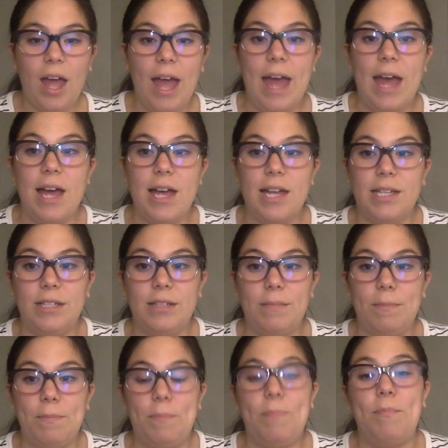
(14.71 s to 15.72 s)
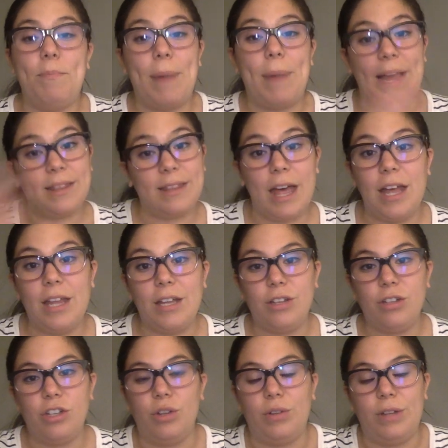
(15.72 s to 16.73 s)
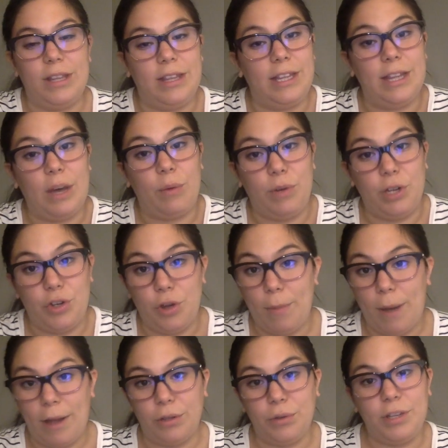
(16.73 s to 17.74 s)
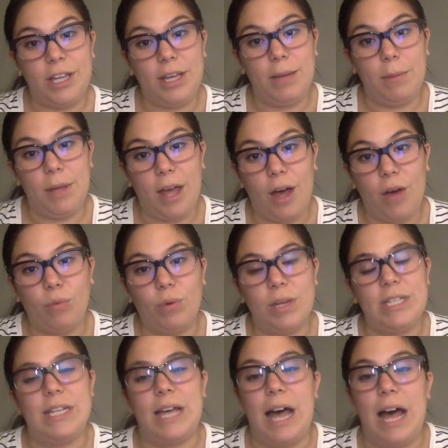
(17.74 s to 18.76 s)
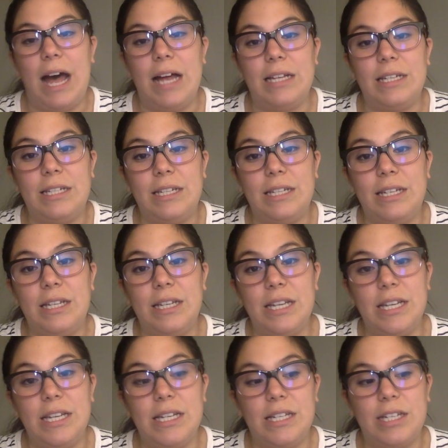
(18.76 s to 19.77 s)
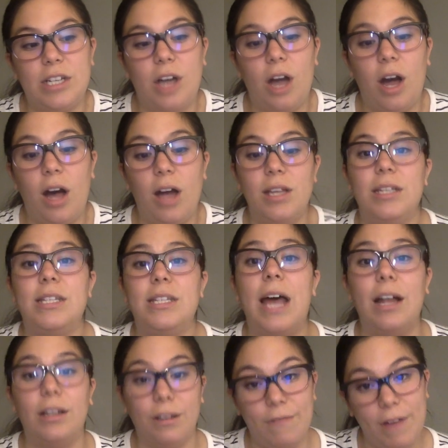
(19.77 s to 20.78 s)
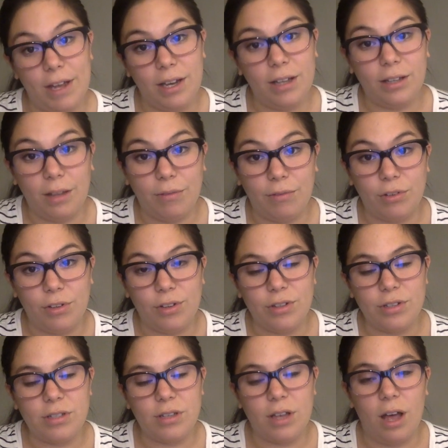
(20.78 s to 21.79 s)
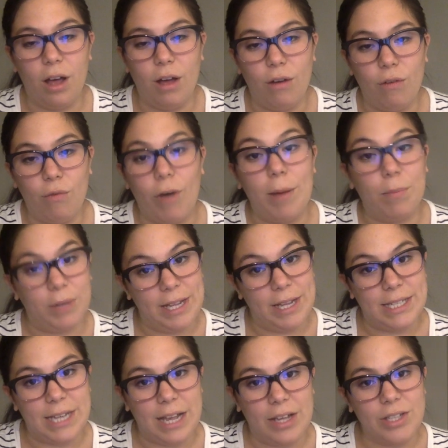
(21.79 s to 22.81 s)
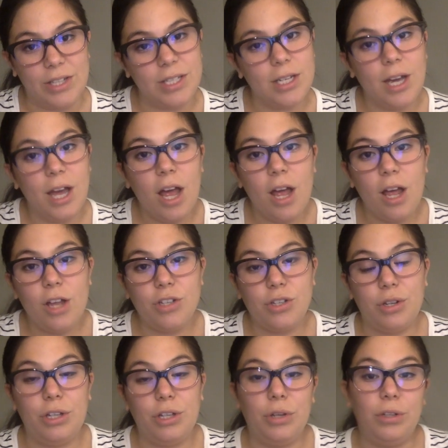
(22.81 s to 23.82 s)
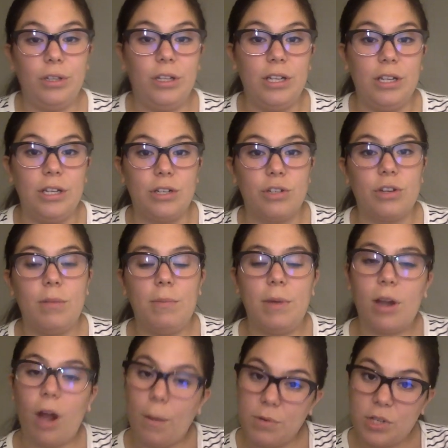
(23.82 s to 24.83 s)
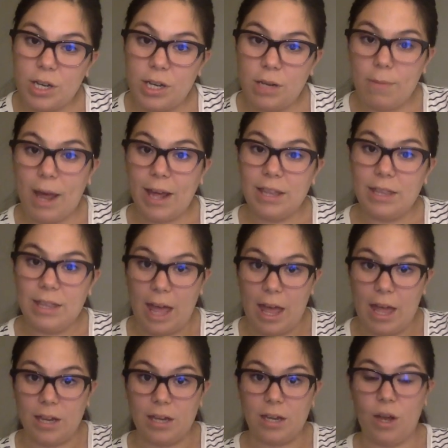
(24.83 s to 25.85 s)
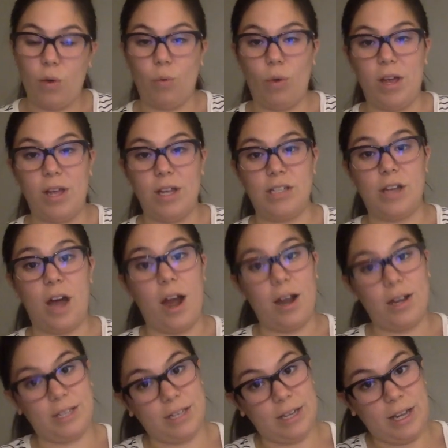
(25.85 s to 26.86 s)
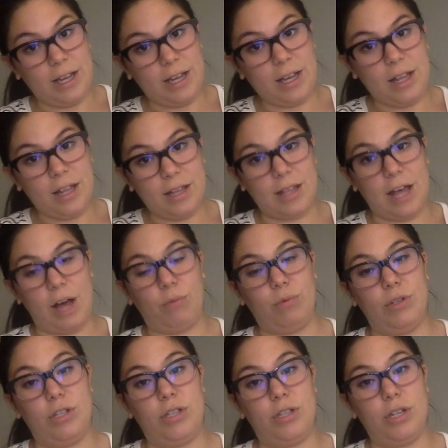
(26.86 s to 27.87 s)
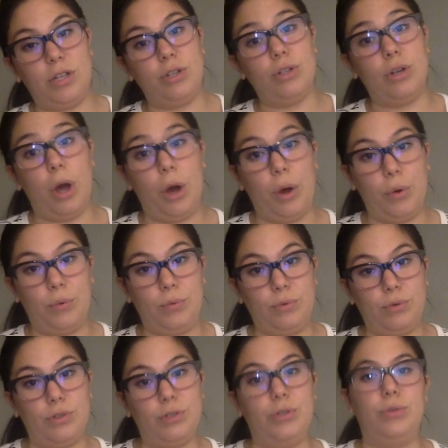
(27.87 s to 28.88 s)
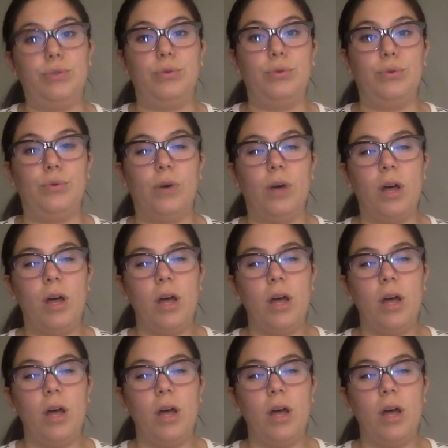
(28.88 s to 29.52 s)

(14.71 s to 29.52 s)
and back then the only thing that we knew about leukemia was that it caused elevated levels of white blood cells. So the only treatment option back then was arsenic that was known to